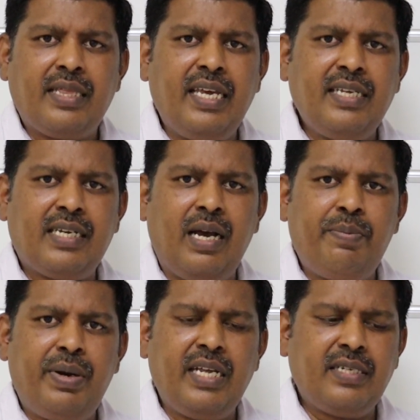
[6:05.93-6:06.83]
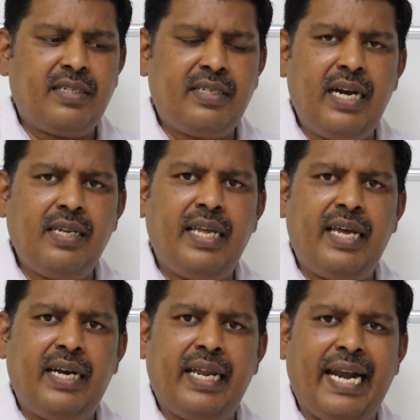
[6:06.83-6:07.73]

these companies sell their